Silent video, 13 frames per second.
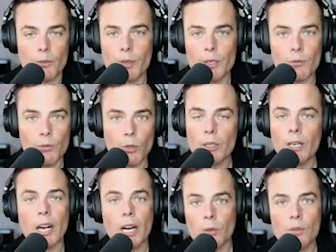We wrote
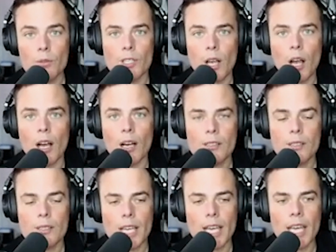our own songs,